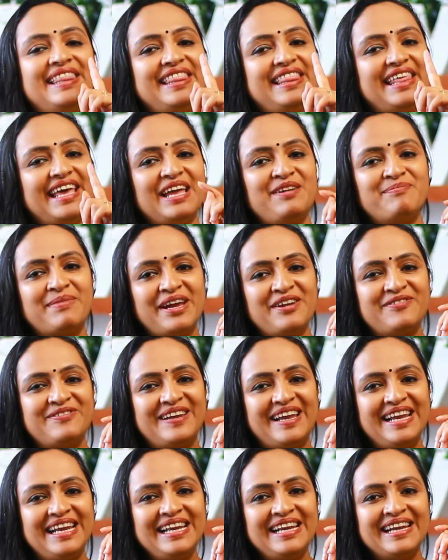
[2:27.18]
Then my
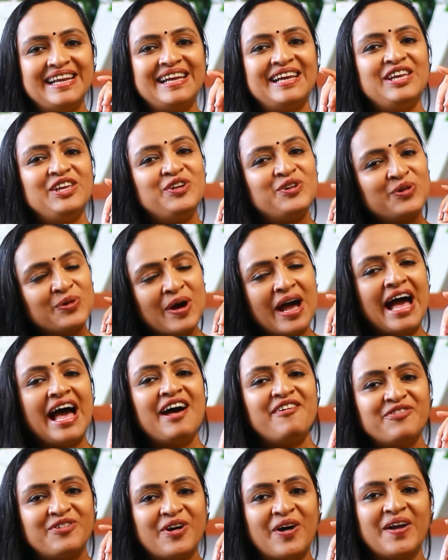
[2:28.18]
friend, you
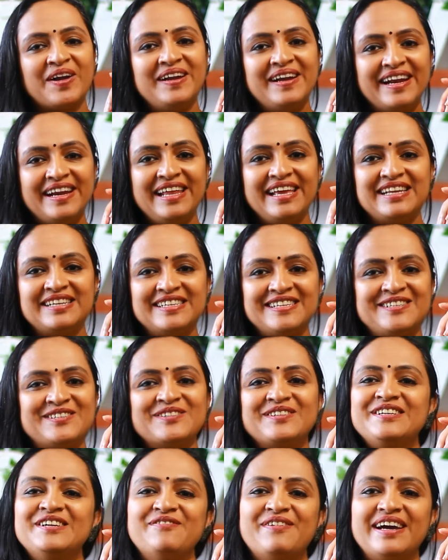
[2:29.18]
have gotten addicted to
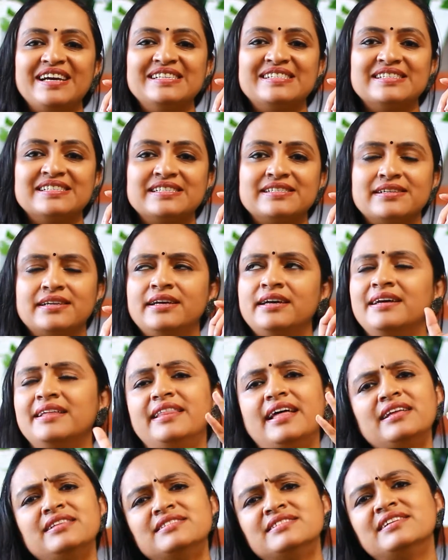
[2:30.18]
the devices.
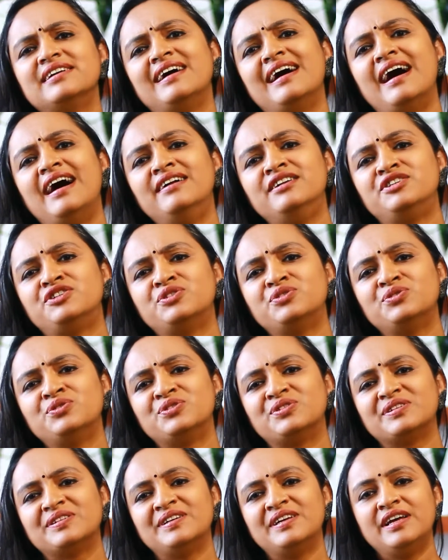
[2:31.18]
That's the hard
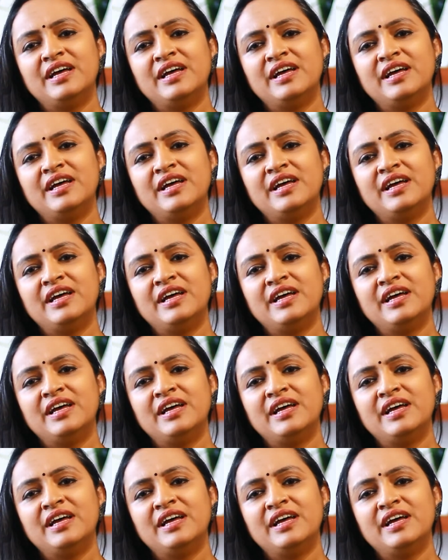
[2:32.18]
truth.